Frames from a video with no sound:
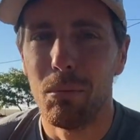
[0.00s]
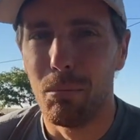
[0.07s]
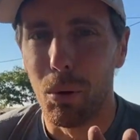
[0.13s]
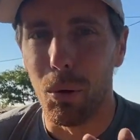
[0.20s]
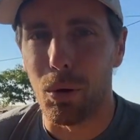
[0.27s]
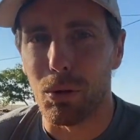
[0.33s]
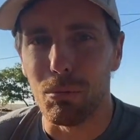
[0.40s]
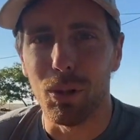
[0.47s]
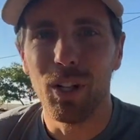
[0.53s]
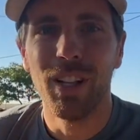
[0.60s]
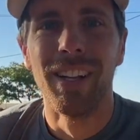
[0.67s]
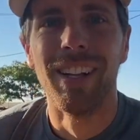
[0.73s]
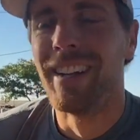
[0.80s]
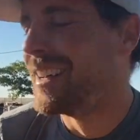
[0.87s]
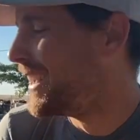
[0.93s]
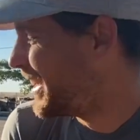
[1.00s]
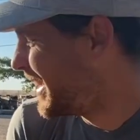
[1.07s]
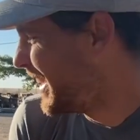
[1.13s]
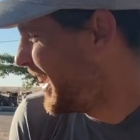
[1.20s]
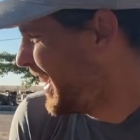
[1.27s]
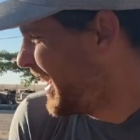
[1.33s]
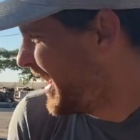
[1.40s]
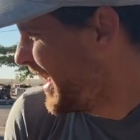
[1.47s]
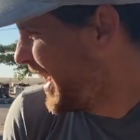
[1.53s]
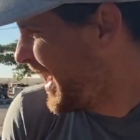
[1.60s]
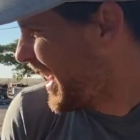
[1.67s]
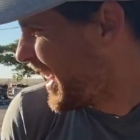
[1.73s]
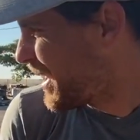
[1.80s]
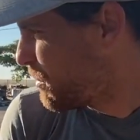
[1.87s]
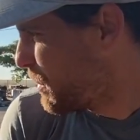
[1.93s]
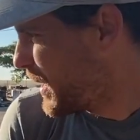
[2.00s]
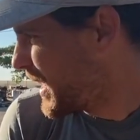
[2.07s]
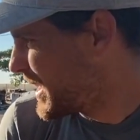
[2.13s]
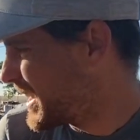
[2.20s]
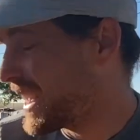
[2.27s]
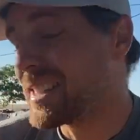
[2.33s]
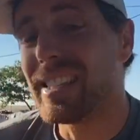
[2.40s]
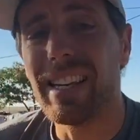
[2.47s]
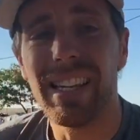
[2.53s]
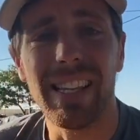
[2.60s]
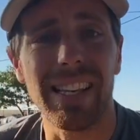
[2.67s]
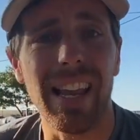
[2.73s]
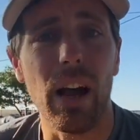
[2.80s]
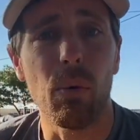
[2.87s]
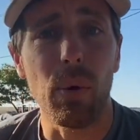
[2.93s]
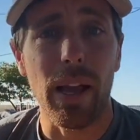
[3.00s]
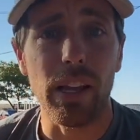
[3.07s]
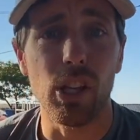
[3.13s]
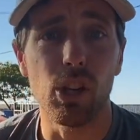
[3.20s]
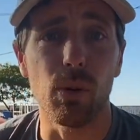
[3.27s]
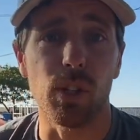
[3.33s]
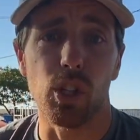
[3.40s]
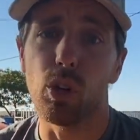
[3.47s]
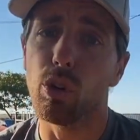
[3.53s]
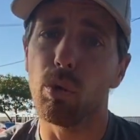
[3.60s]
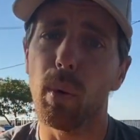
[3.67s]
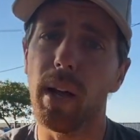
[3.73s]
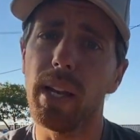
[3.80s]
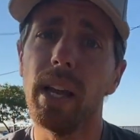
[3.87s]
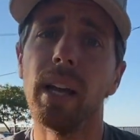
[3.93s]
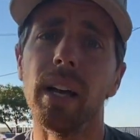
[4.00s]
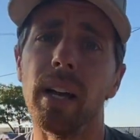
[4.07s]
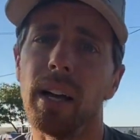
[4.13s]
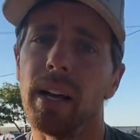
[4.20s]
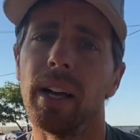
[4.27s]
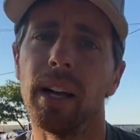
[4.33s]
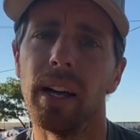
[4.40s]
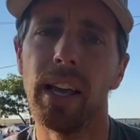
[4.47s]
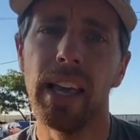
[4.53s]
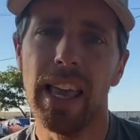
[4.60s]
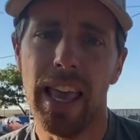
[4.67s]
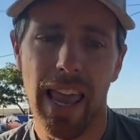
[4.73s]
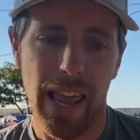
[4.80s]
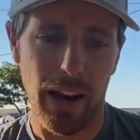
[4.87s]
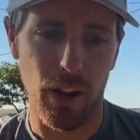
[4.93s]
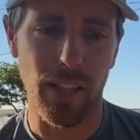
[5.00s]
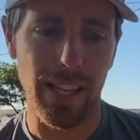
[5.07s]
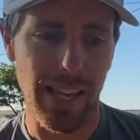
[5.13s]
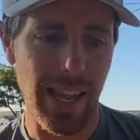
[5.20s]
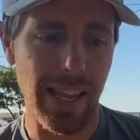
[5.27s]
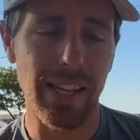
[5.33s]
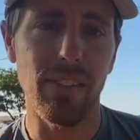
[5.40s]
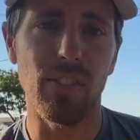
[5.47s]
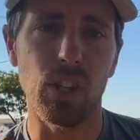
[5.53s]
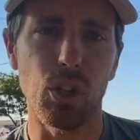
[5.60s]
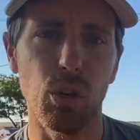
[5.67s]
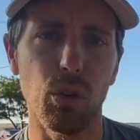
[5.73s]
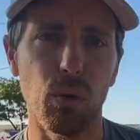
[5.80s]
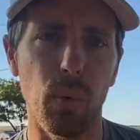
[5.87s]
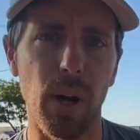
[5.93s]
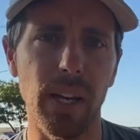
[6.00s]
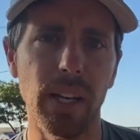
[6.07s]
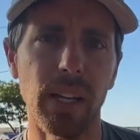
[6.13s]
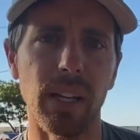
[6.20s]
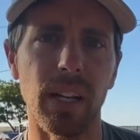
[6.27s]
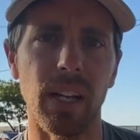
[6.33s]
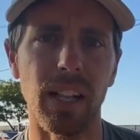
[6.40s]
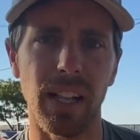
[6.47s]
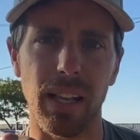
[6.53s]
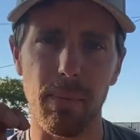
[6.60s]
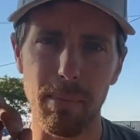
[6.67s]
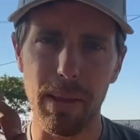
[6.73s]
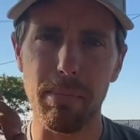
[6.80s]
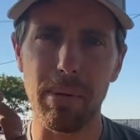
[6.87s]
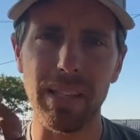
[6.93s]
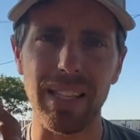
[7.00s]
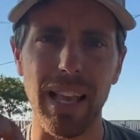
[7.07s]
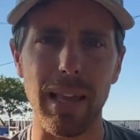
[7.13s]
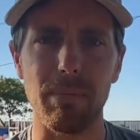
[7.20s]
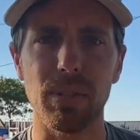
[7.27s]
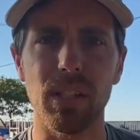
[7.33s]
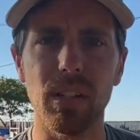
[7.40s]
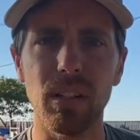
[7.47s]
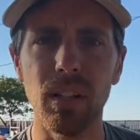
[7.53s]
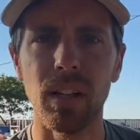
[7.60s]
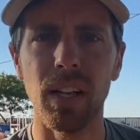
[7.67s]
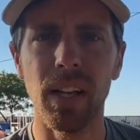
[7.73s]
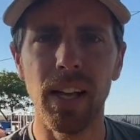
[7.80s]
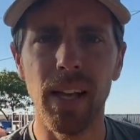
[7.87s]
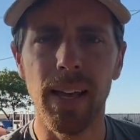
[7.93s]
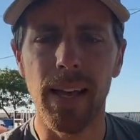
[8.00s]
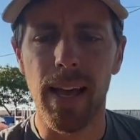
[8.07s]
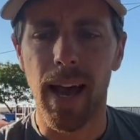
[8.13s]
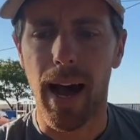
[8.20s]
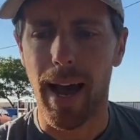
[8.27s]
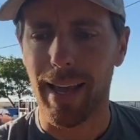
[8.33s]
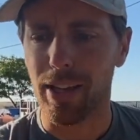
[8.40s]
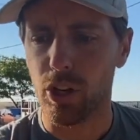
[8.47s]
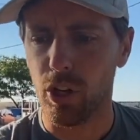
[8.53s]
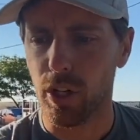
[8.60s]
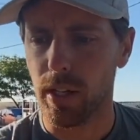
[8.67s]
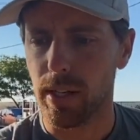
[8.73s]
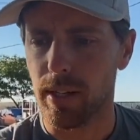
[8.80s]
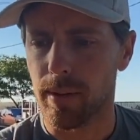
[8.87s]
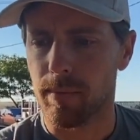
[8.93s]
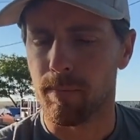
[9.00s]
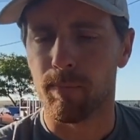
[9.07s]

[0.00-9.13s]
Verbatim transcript: portable. And we can test anything. Now I could do a 2:1. And on the end of the 2-to-1, like a big piece of AM steel, I could